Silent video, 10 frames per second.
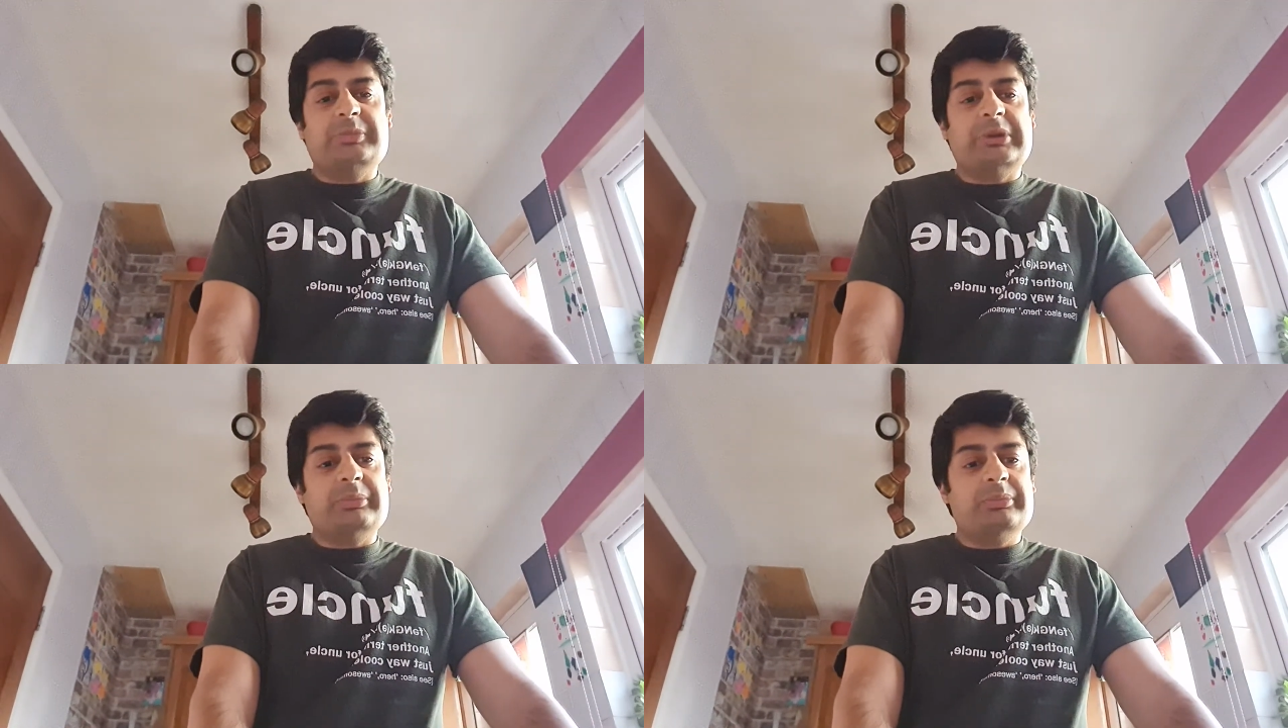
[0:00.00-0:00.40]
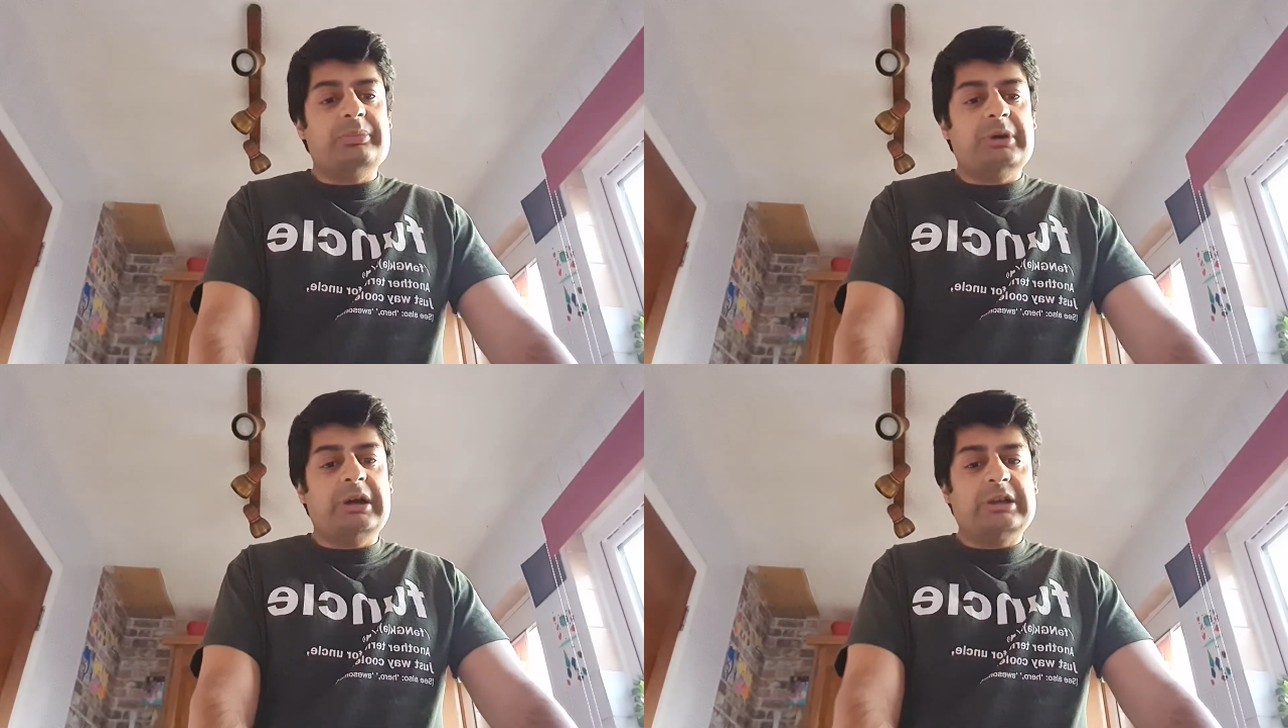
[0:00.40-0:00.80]
But
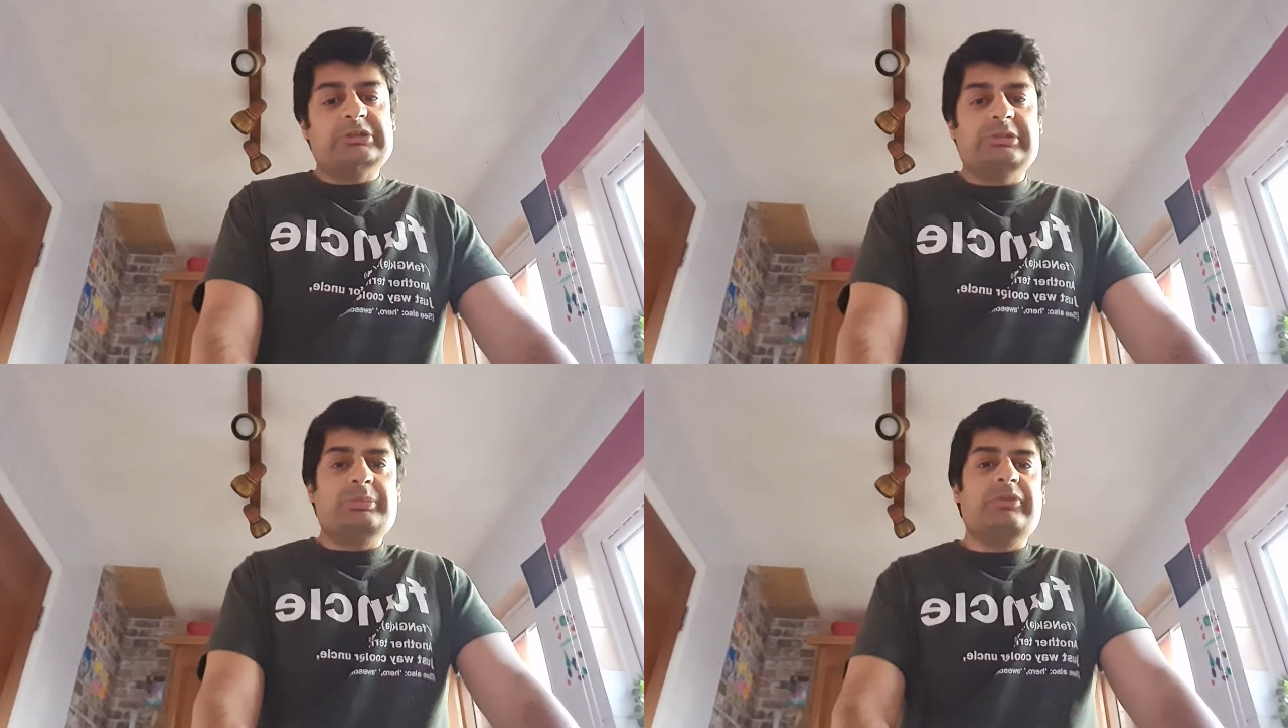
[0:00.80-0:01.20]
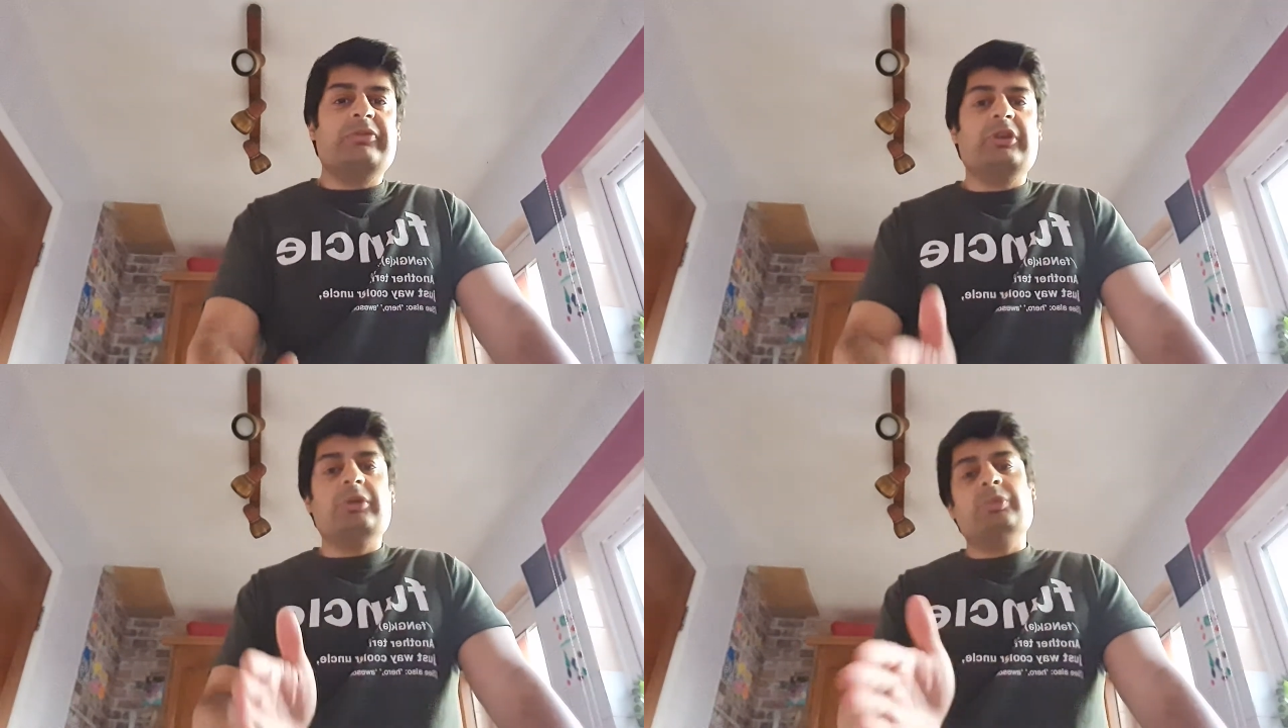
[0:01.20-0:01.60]
I actually
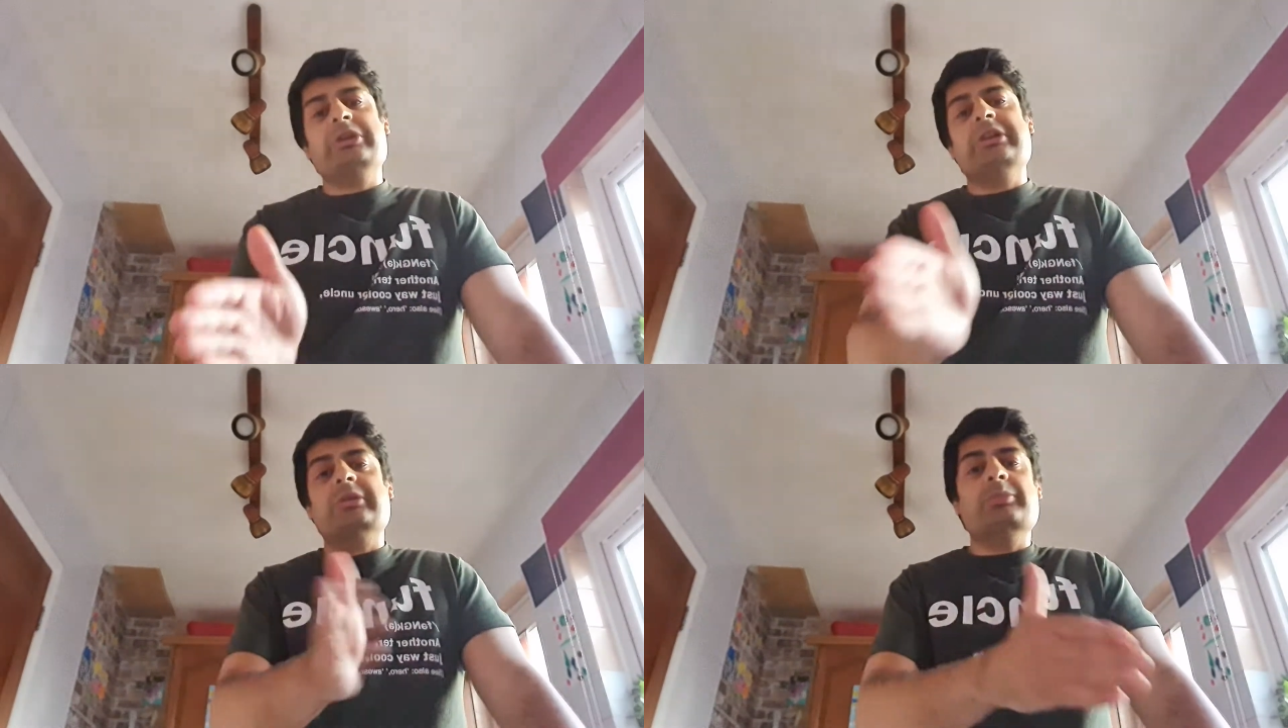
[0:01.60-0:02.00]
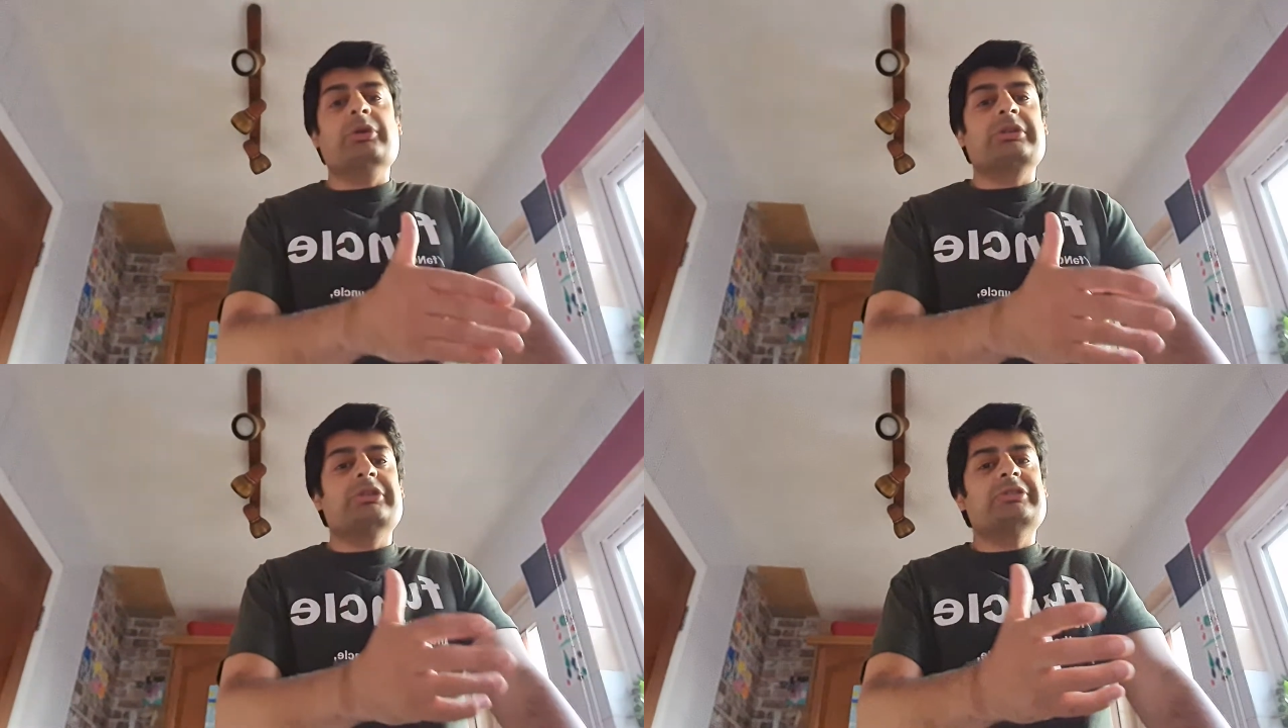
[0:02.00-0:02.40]
prefer reading a
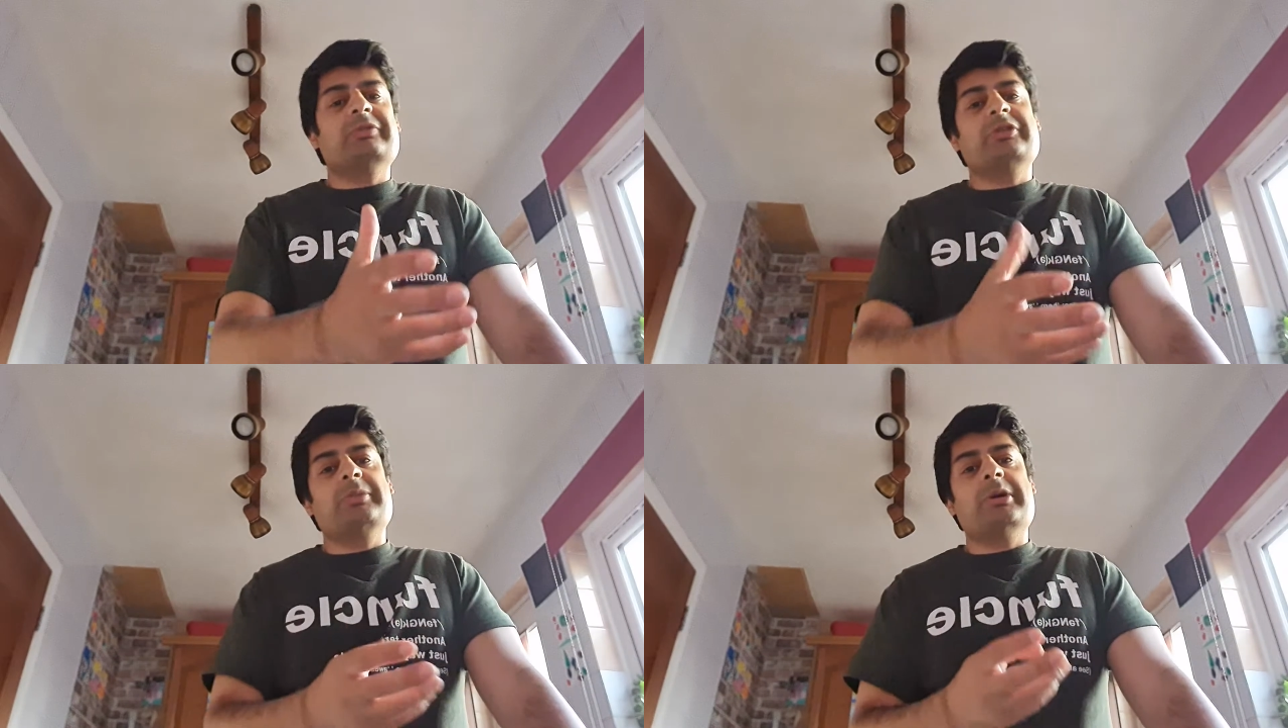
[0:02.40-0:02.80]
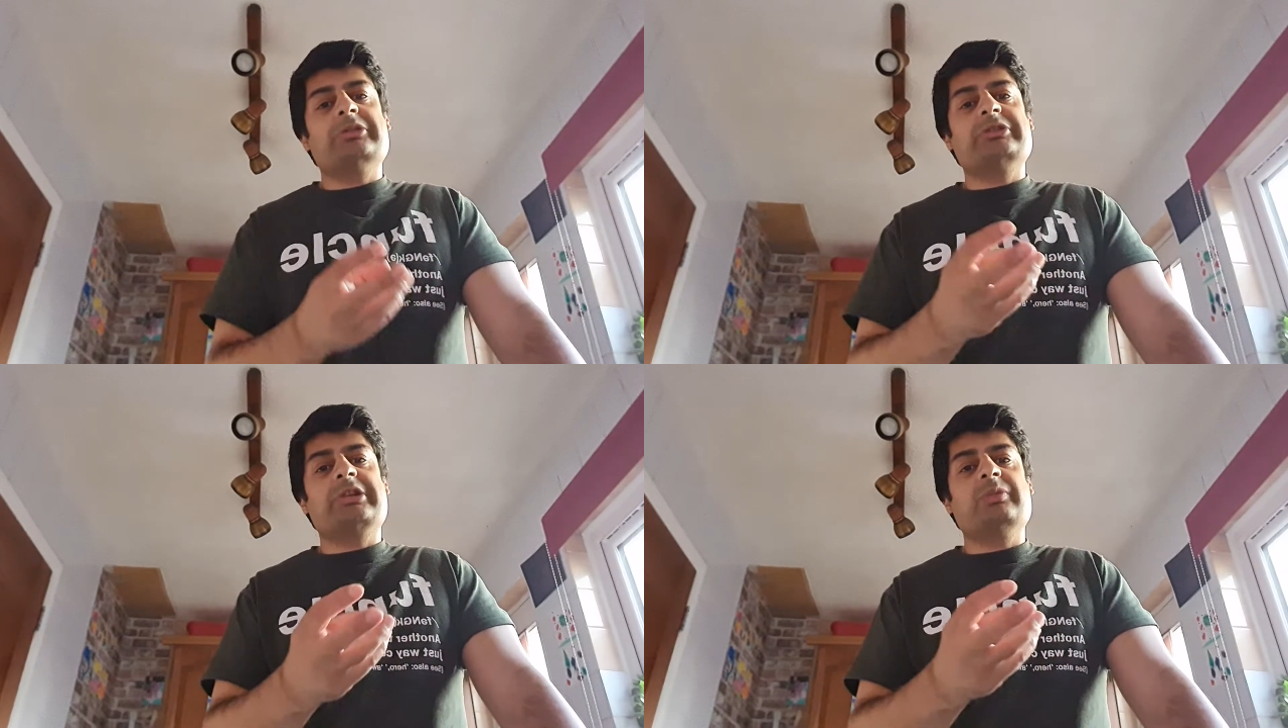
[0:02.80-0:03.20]
book. There's something about
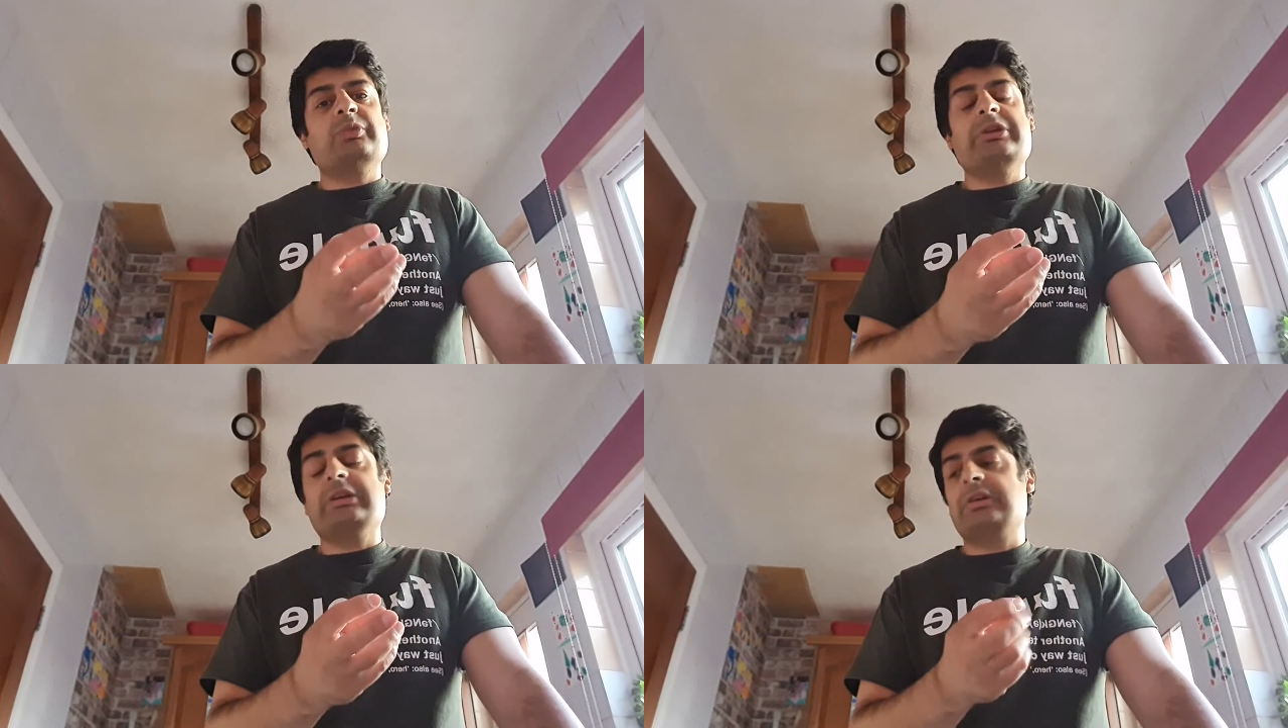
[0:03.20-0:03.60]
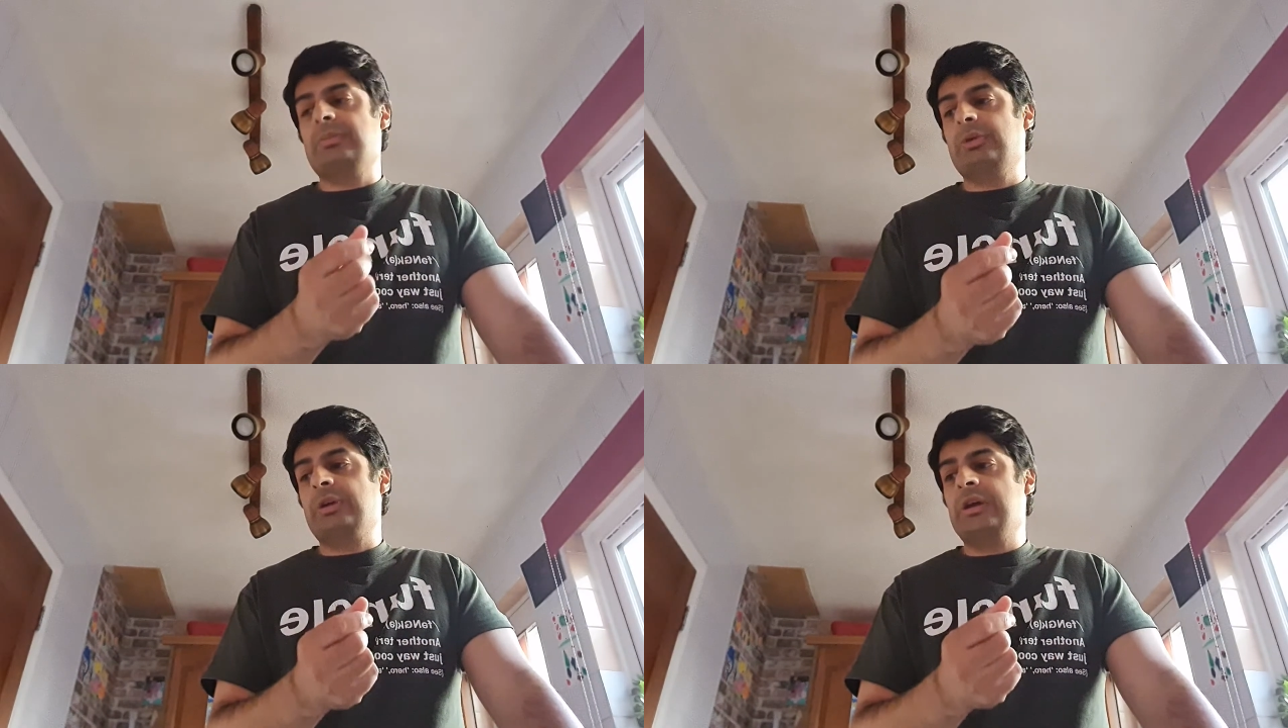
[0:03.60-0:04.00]
sitting and reading a
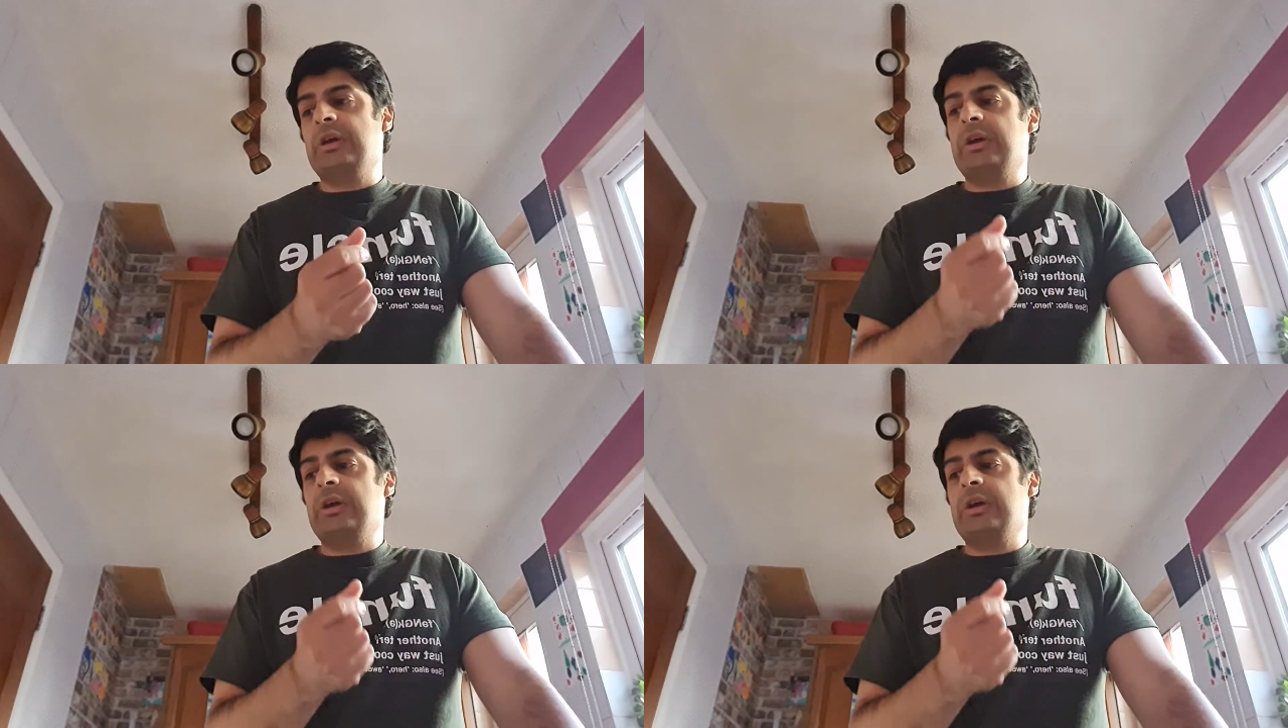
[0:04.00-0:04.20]
book.